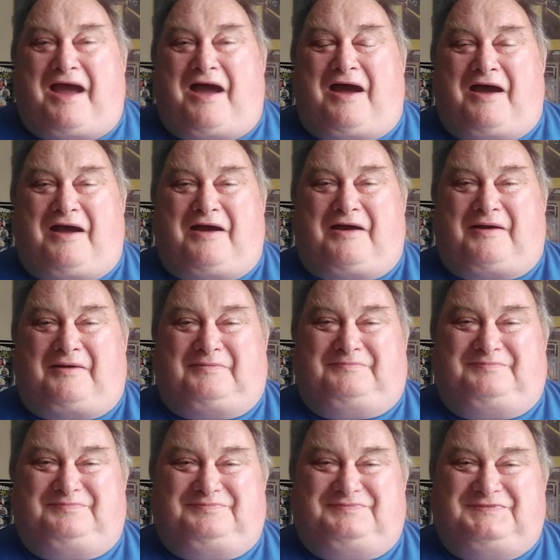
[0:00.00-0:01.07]

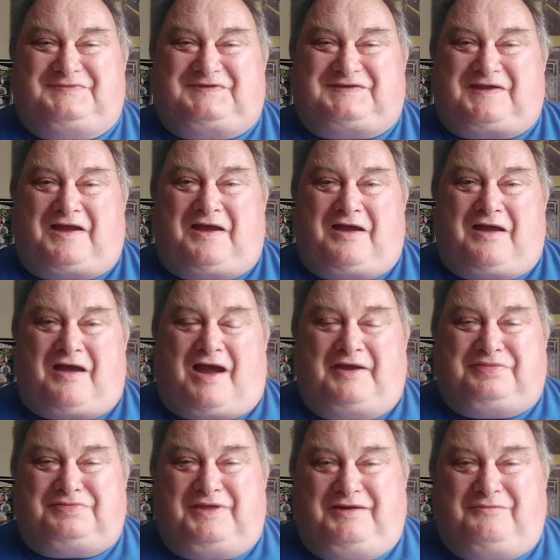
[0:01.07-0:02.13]
I
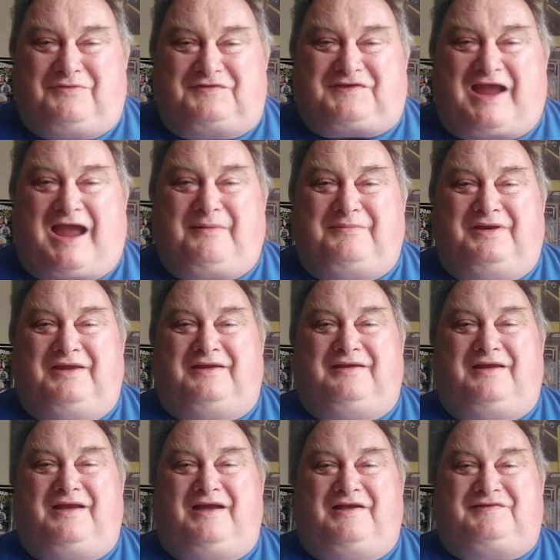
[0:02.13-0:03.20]
think what's
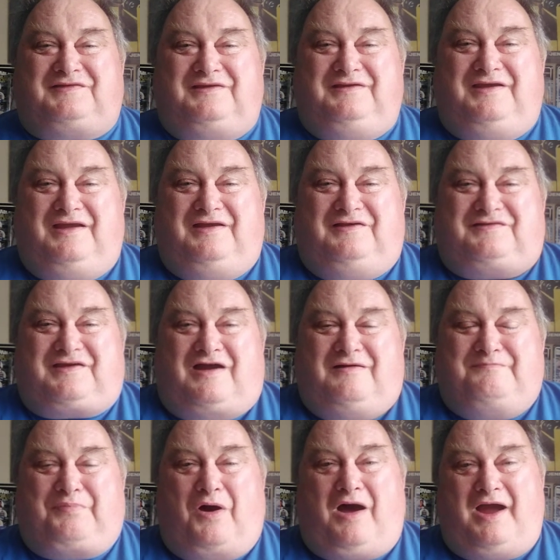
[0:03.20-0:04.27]
happening as the years go
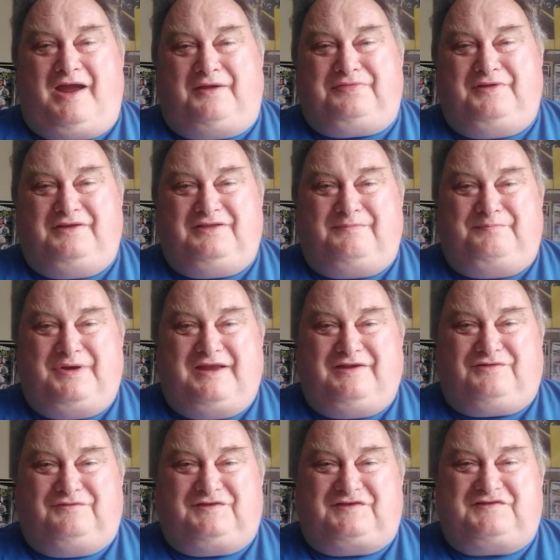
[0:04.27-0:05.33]
by, I think the
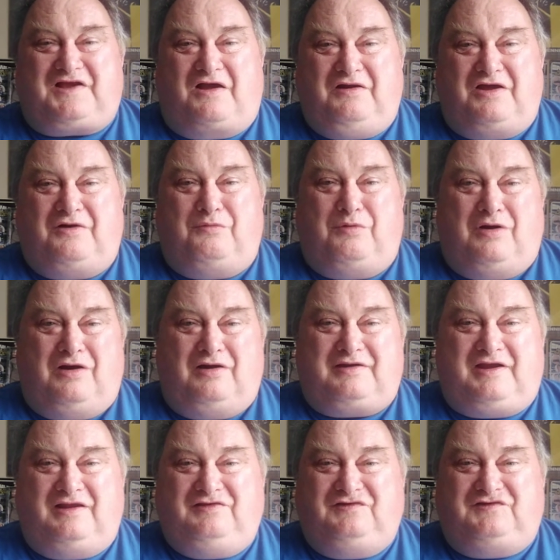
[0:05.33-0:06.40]
Beatles' solo work
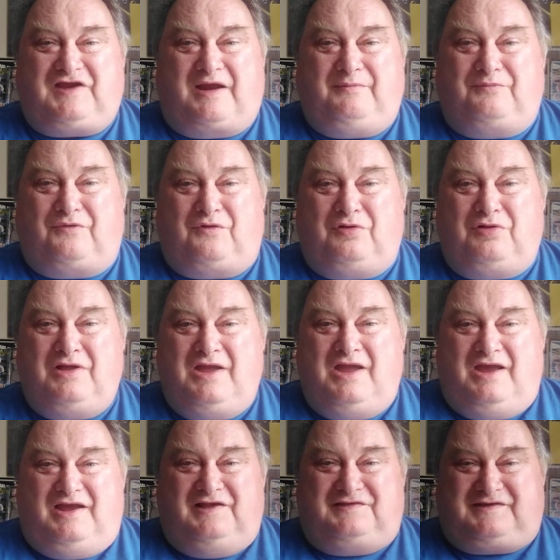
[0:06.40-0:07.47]
in general
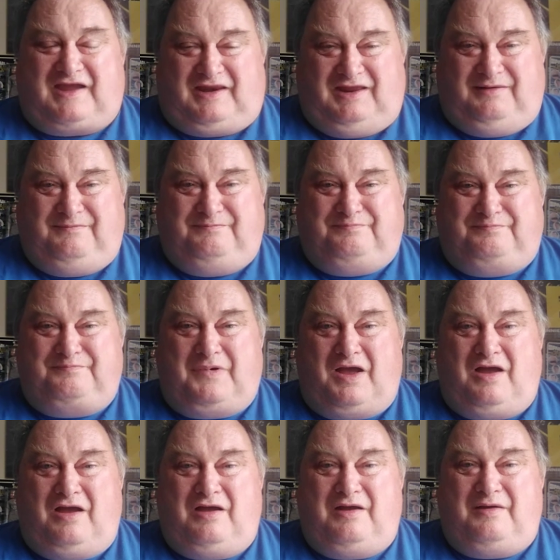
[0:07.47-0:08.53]
is getting
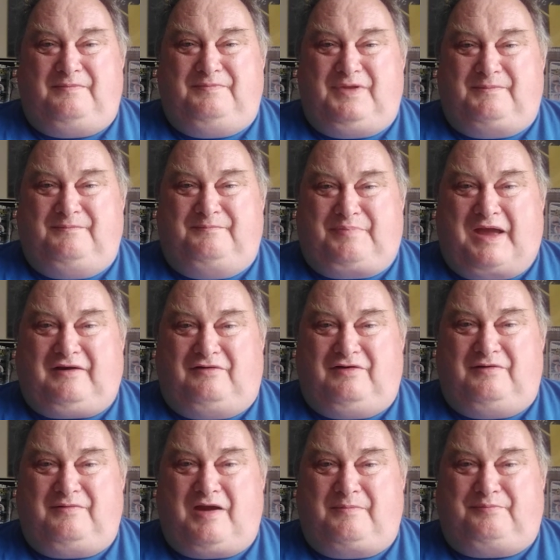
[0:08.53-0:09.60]

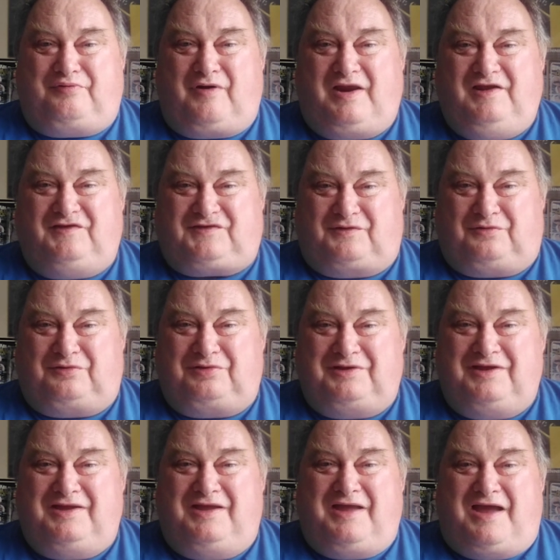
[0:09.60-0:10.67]
better appraisal.
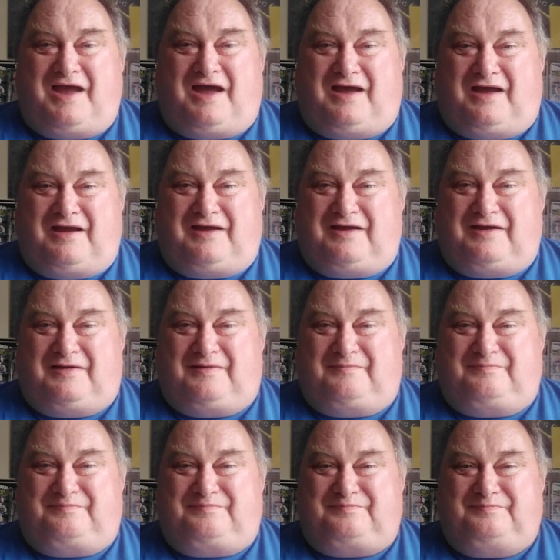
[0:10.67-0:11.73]

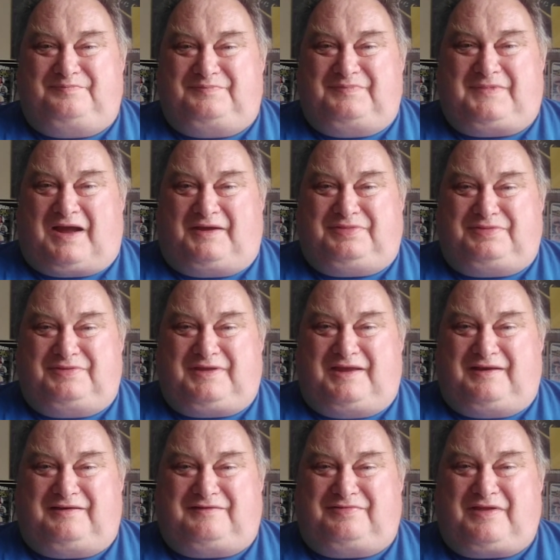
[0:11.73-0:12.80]
I
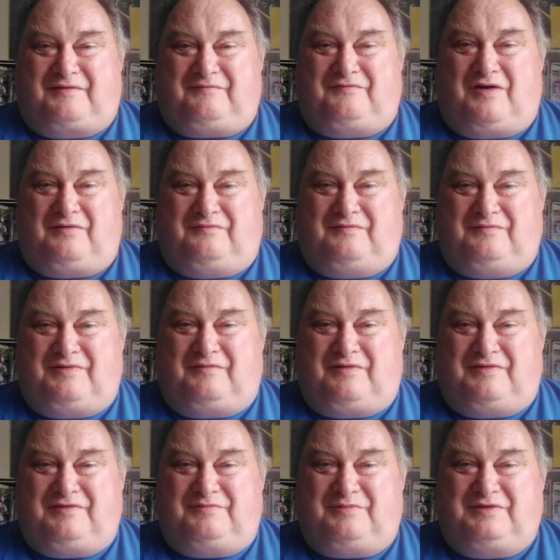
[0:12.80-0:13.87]
think rather
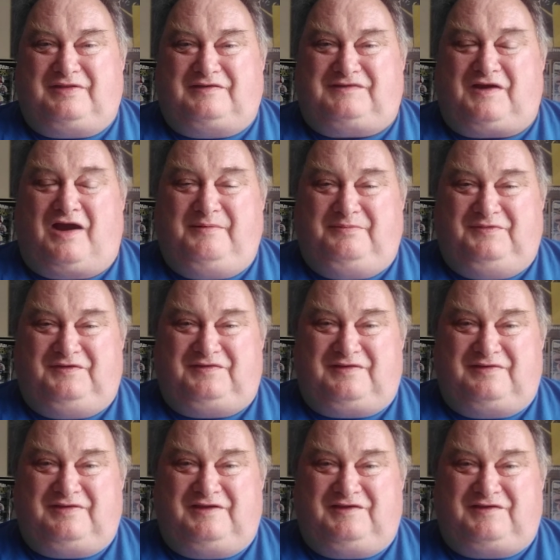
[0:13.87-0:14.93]
than the times
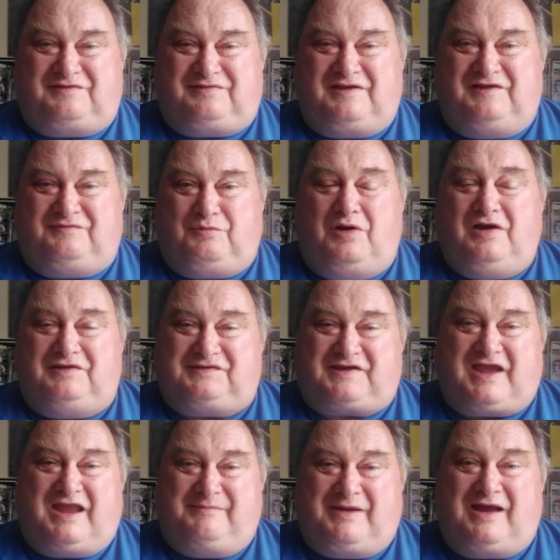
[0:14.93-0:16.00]
that these works
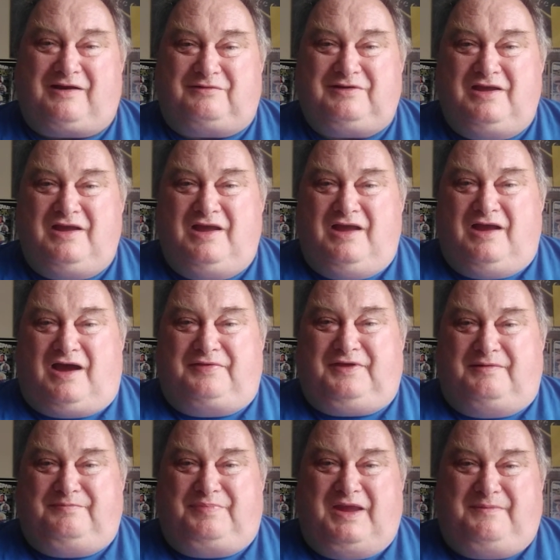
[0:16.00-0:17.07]
came out, I
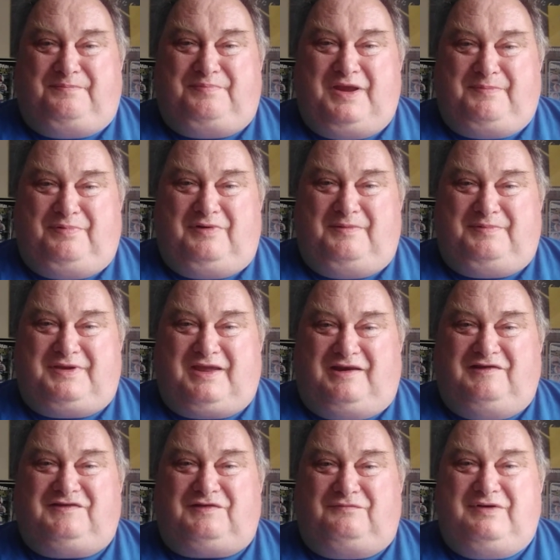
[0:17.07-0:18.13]
think people are
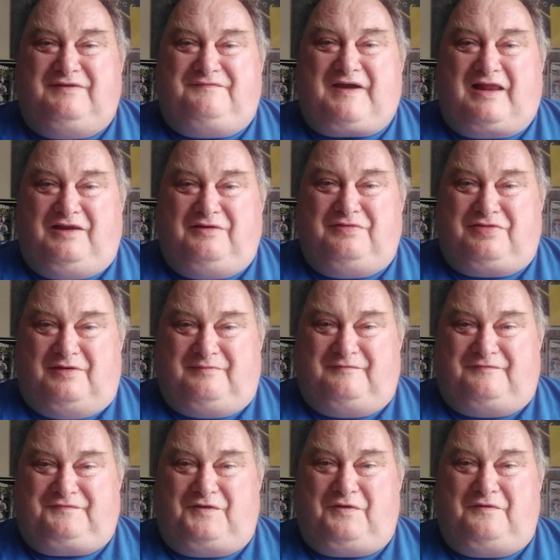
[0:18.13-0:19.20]
beginning to revalue them
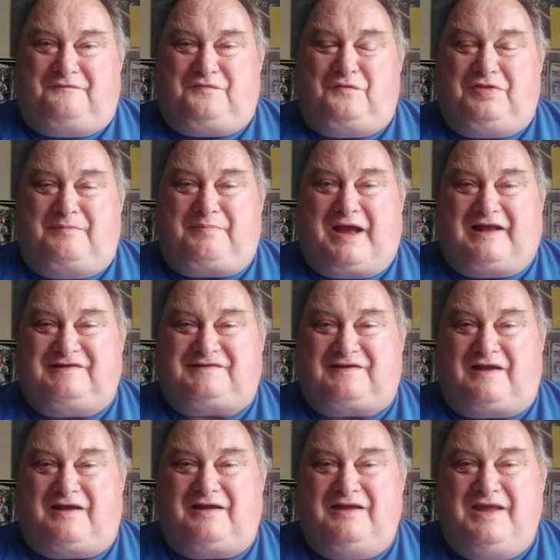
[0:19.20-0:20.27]
for the
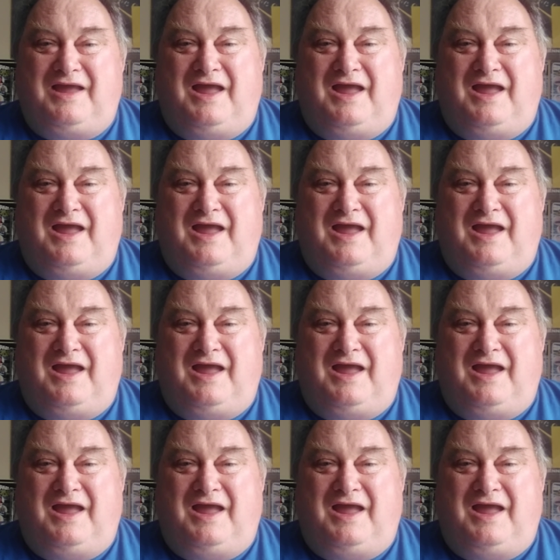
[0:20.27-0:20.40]
better.